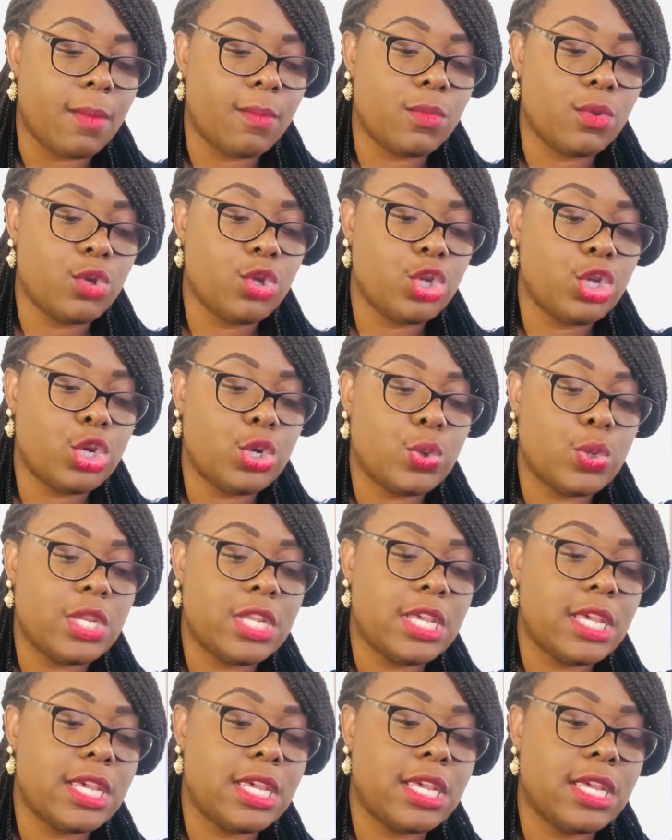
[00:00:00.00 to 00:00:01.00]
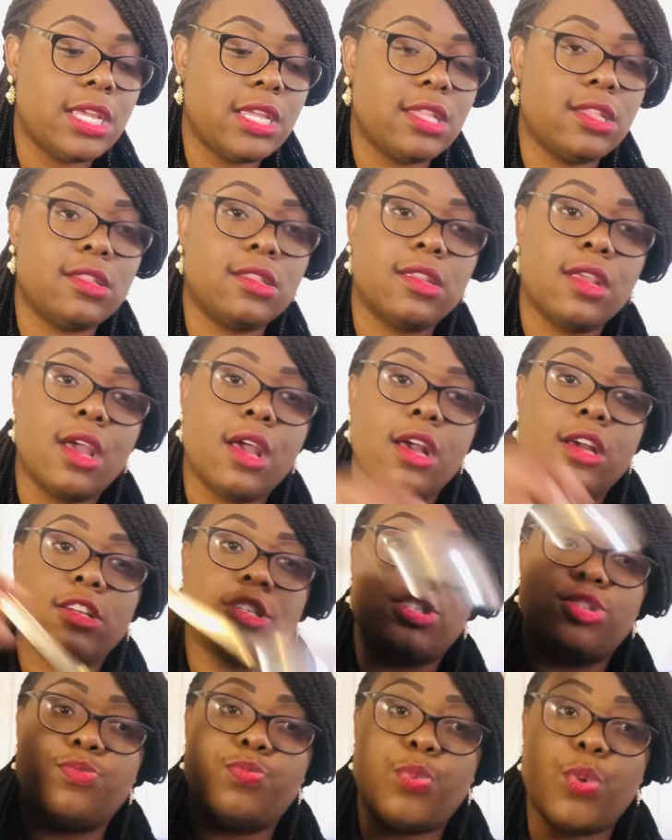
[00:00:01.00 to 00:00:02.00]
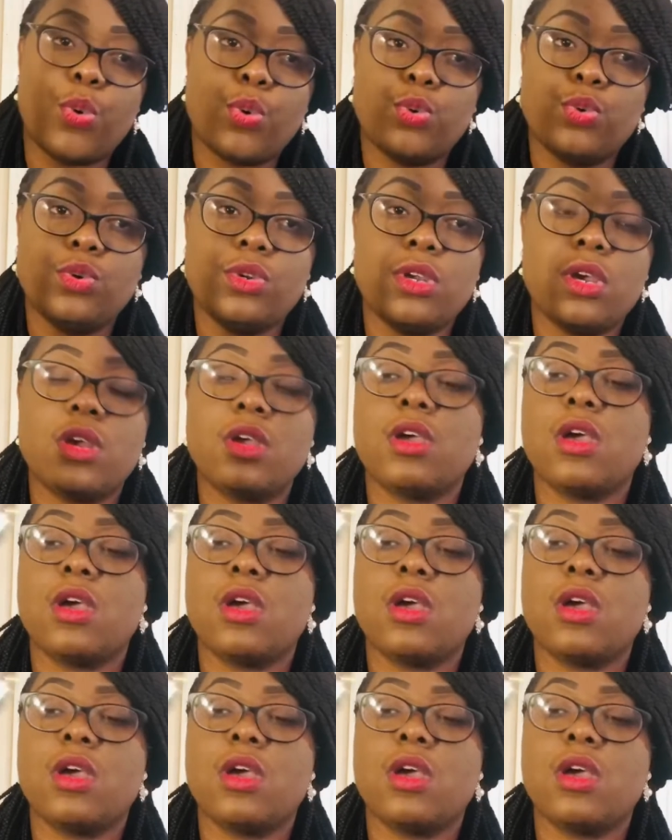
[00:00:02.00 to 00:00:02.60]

You need spoon,